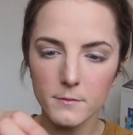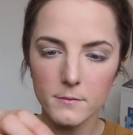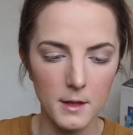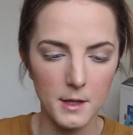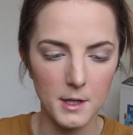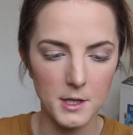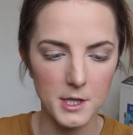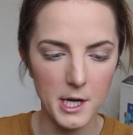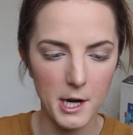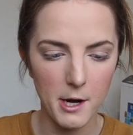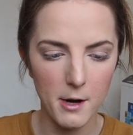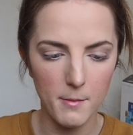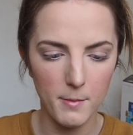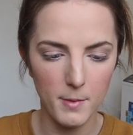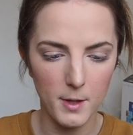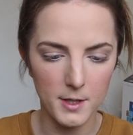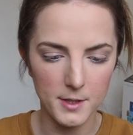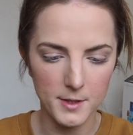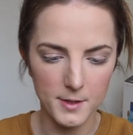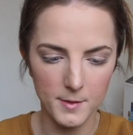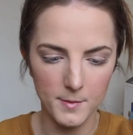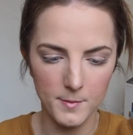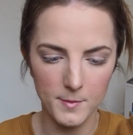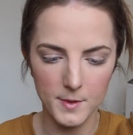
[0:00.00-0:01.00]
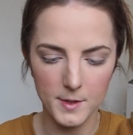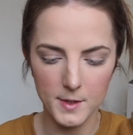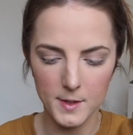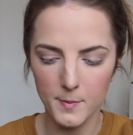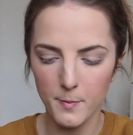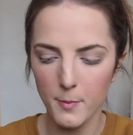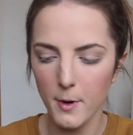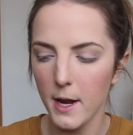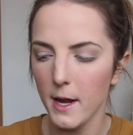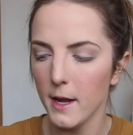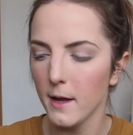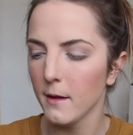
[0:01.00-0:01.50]
the cherry blossom
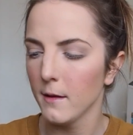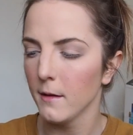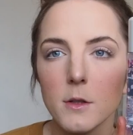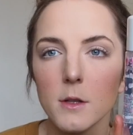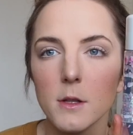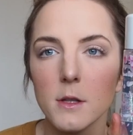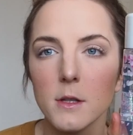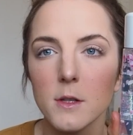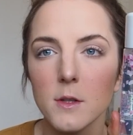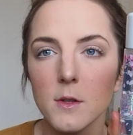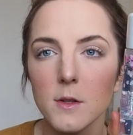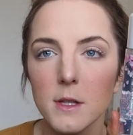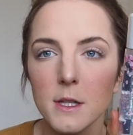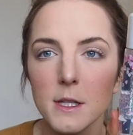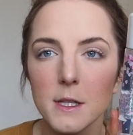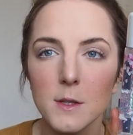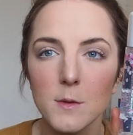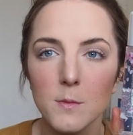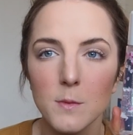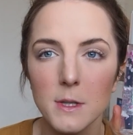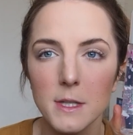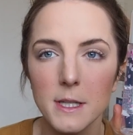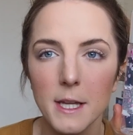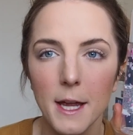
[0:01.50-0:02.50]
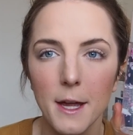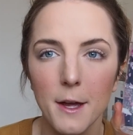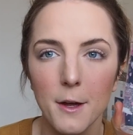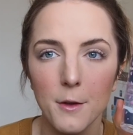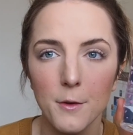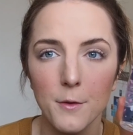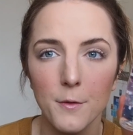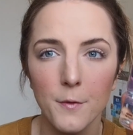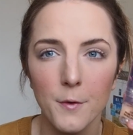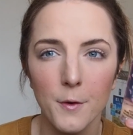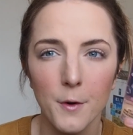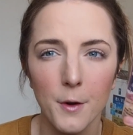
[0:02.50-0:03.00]
spray. So this
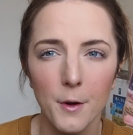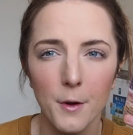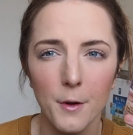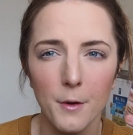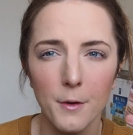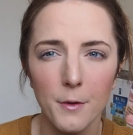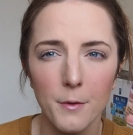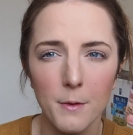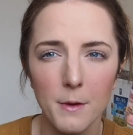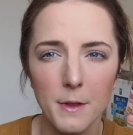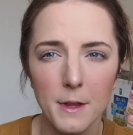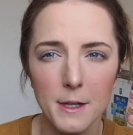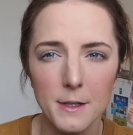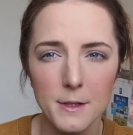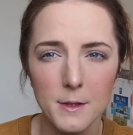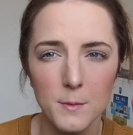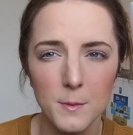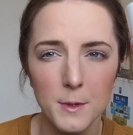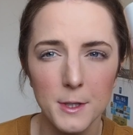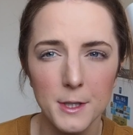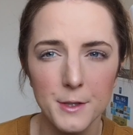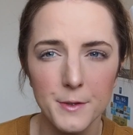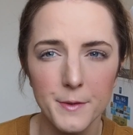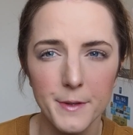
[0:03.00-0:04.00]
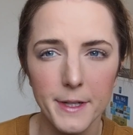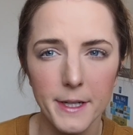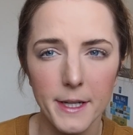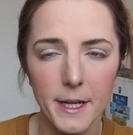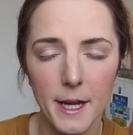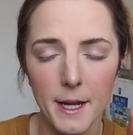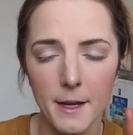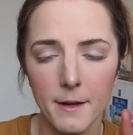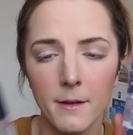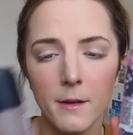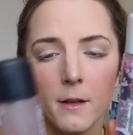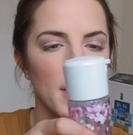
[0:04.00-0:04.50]
retailed for 3,100
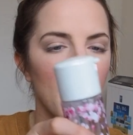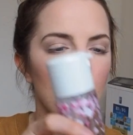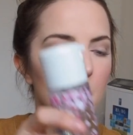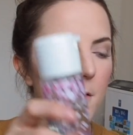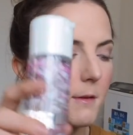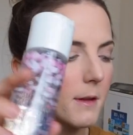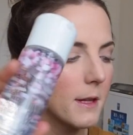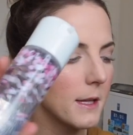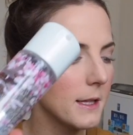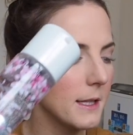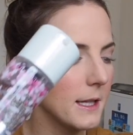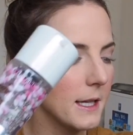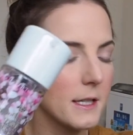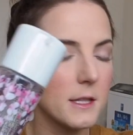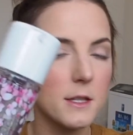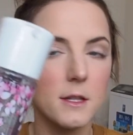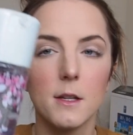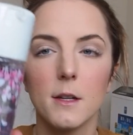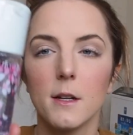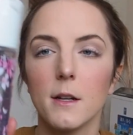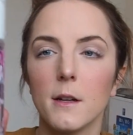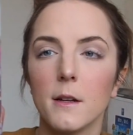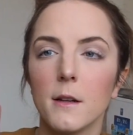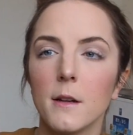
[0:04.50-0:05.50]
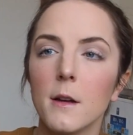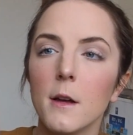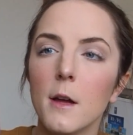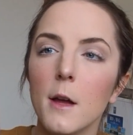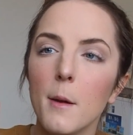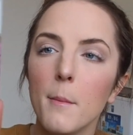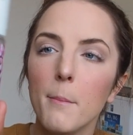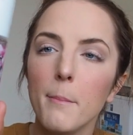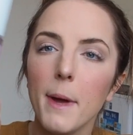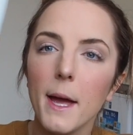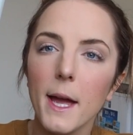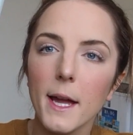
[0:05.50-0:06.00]
yen. I really like the
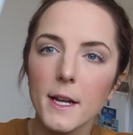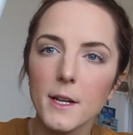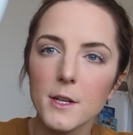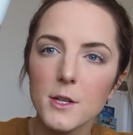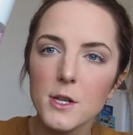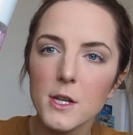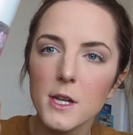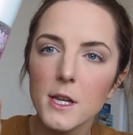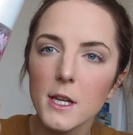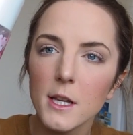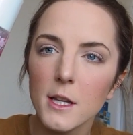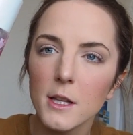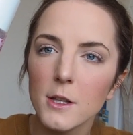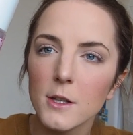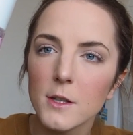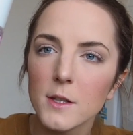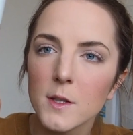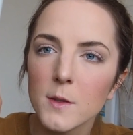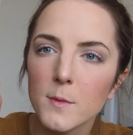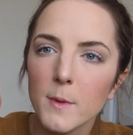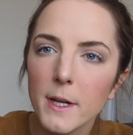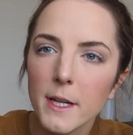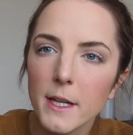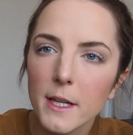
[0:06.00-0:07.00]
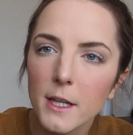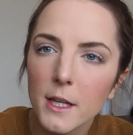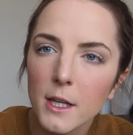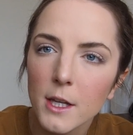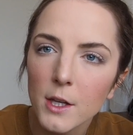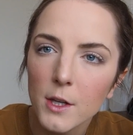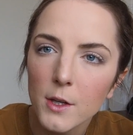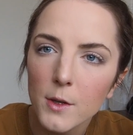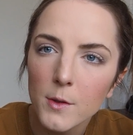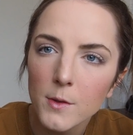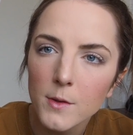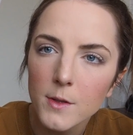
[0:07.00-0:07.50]
packaging. It looks quite
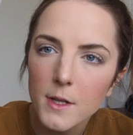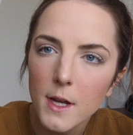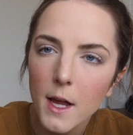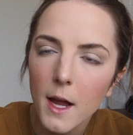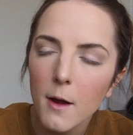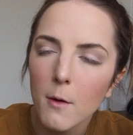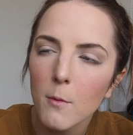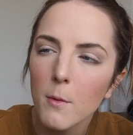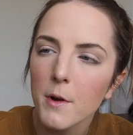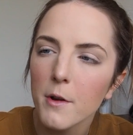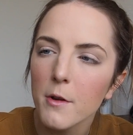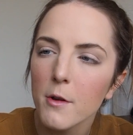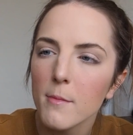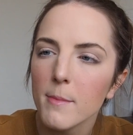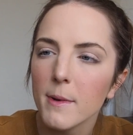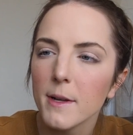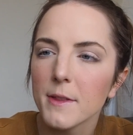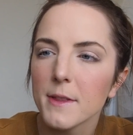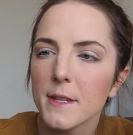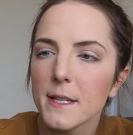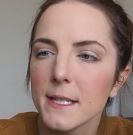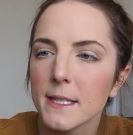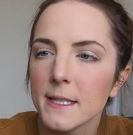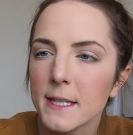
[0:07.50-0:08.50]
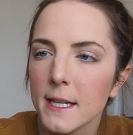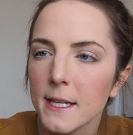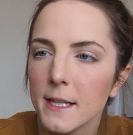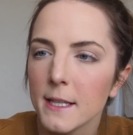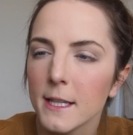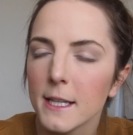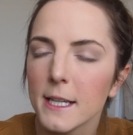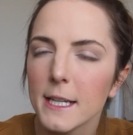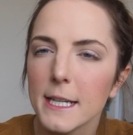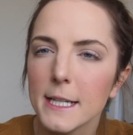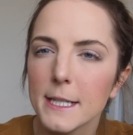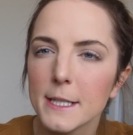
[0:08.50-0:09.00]
cute. I wonder about the scent.
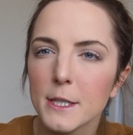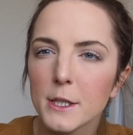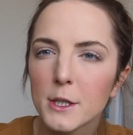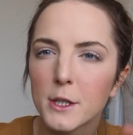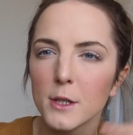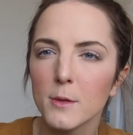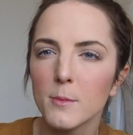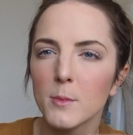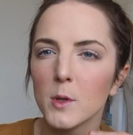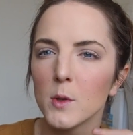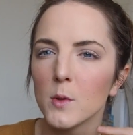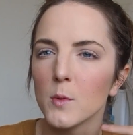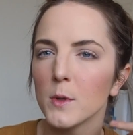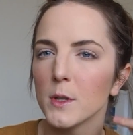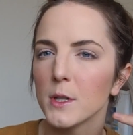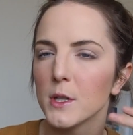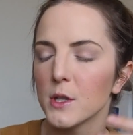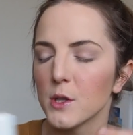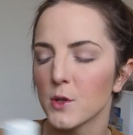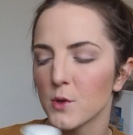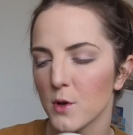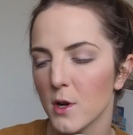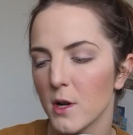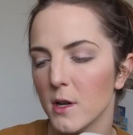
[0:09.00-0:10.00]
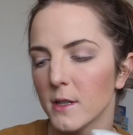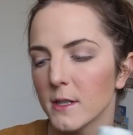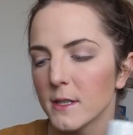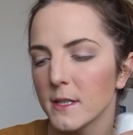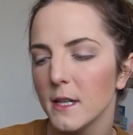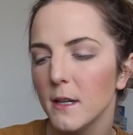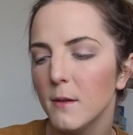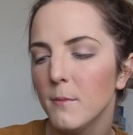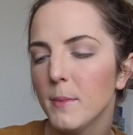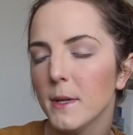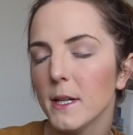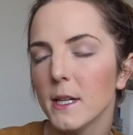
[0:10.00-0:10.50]
Like, is it going to be a really strong
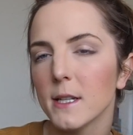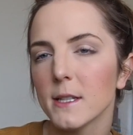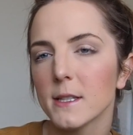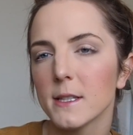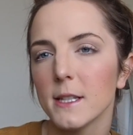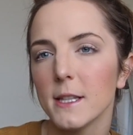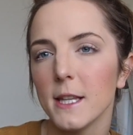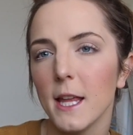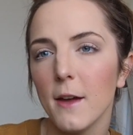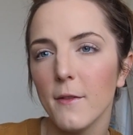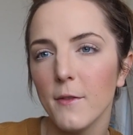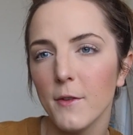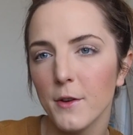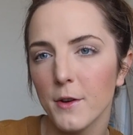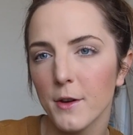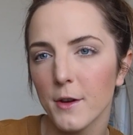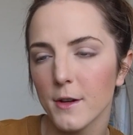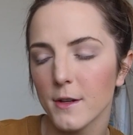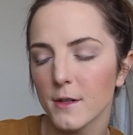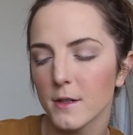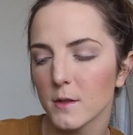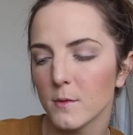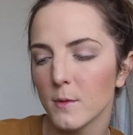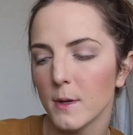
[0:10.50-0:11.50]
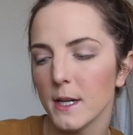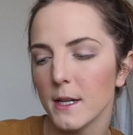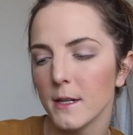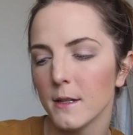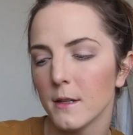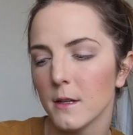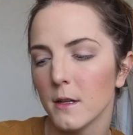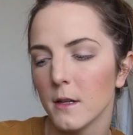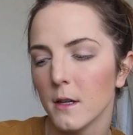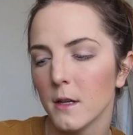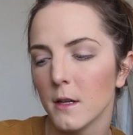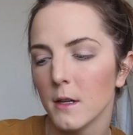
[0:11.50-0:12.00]
scent? Because the lavender is
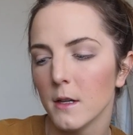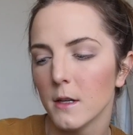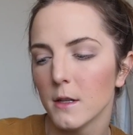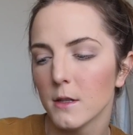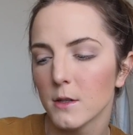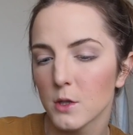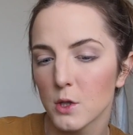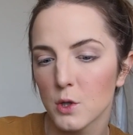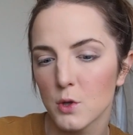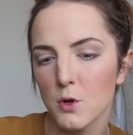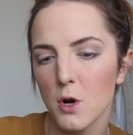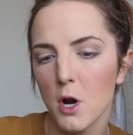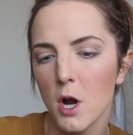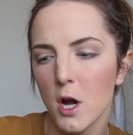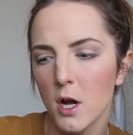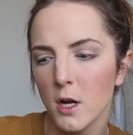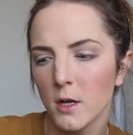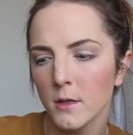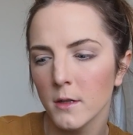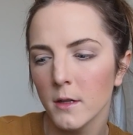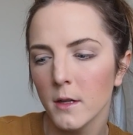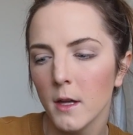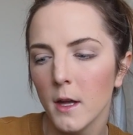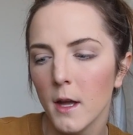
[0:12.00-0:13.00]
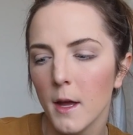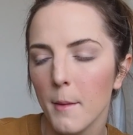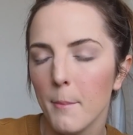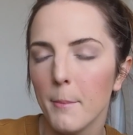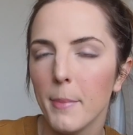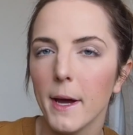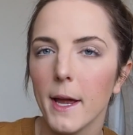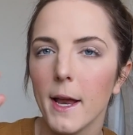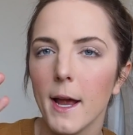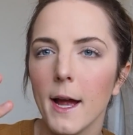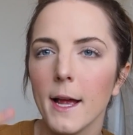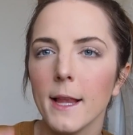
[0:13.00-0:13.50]
quite strong,
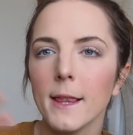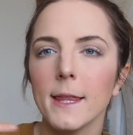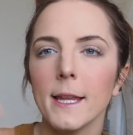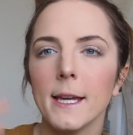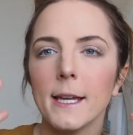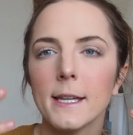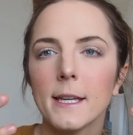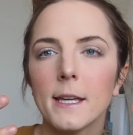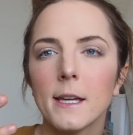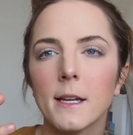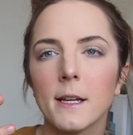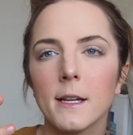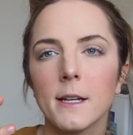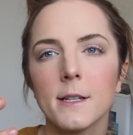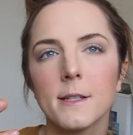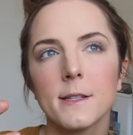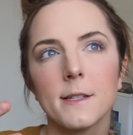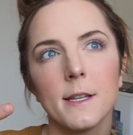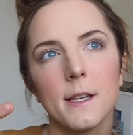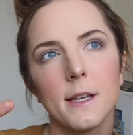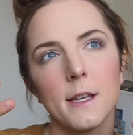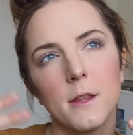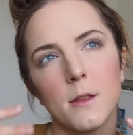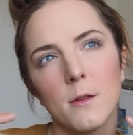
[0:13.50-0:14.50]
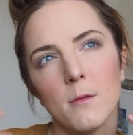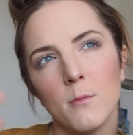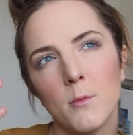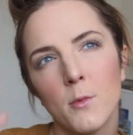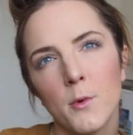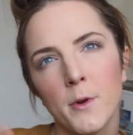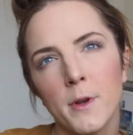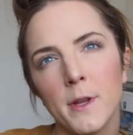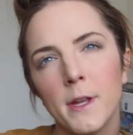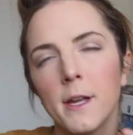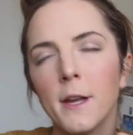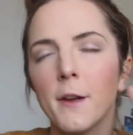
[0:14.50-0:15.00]
but I like it because like in the
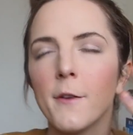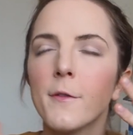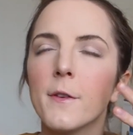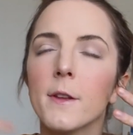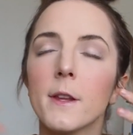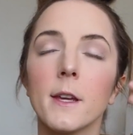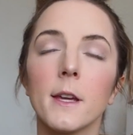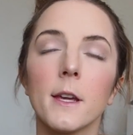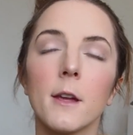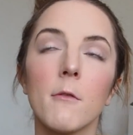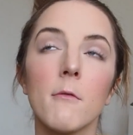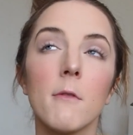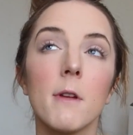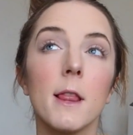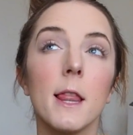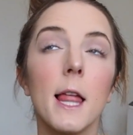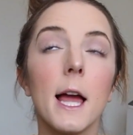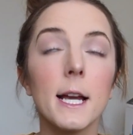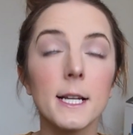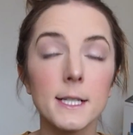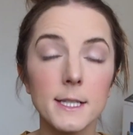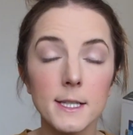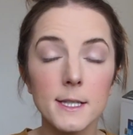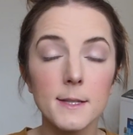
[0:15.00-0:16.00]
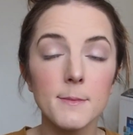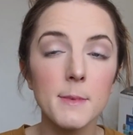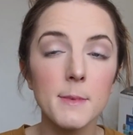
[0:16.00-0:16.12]
morning I feel like it relaxes